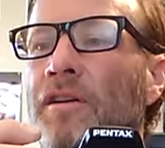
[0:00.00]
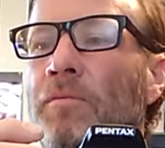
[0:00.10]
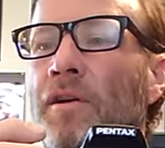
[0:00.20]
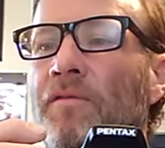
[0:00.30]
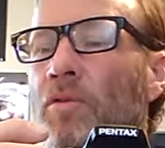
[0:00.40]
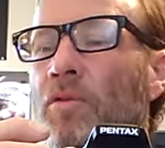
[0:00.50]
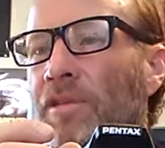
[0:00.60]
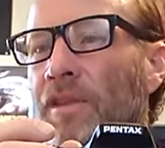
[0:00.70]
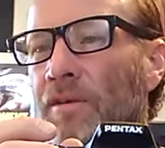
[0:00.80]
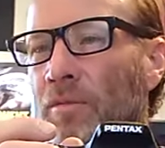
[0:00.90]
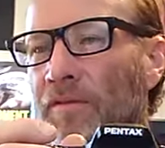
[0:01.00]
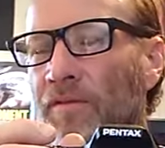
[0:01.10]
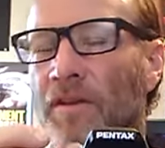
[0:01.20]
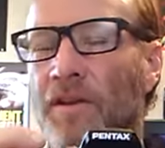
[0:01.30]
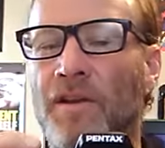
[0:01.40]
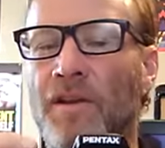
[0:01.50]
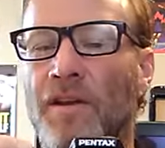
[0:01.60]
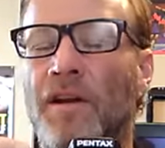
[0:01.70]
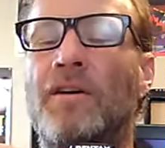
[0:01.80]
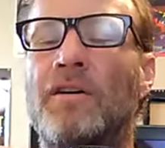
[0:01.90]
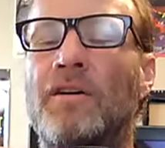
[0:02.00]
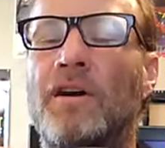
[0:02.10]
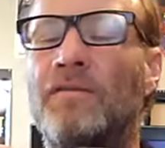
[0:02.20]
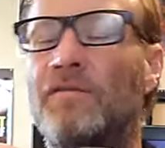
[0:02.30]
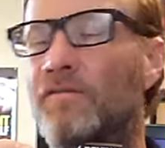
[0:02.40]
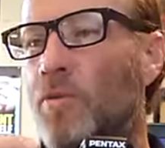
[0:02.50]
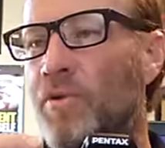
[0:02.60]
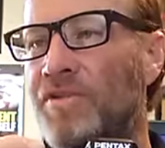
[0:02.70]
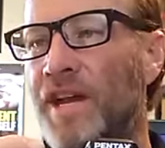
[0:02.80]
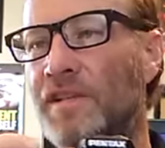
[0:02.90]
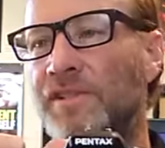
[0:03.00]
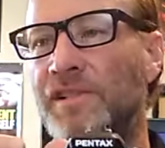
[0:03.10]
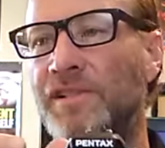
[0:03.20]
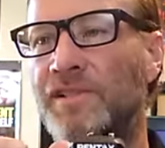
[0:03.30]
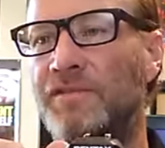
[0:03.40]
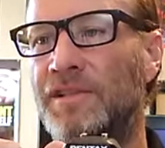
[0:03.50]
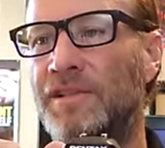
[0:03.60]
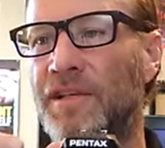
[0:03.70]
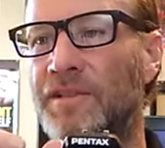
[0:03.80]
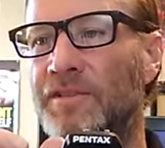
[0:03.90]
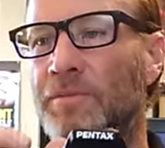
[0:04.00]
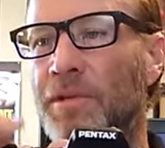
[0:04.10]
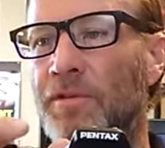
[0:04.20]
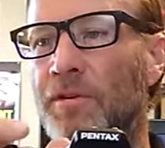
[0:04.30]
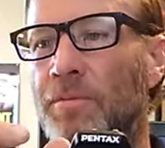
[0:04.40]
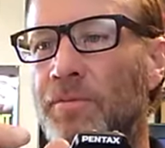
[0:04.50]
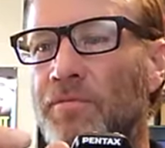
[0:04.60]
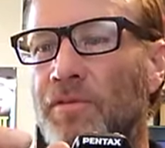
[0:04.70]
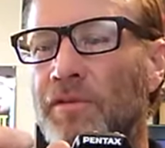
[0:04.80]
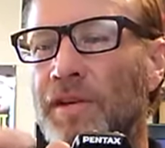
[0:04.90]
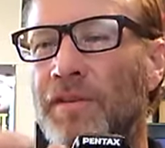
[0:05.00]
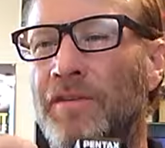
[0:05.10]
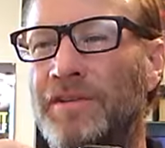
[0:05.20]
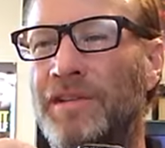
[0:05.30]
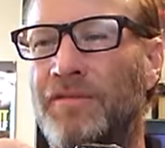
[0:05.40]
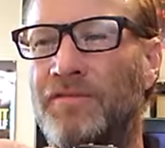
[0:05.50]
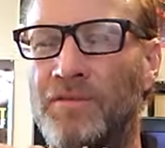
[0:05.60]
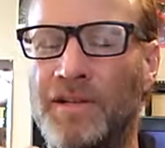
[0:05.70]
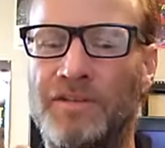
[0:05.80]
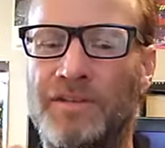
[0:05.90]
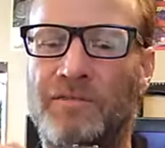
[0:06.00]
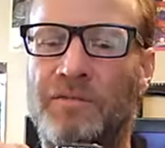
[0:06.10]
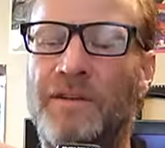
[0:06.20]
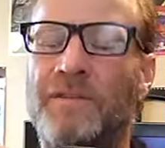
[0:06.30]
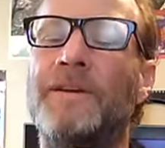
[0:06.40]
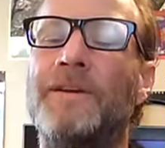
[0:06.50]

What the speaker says: 1/4,000th of a second it's being open for. No, that's not right.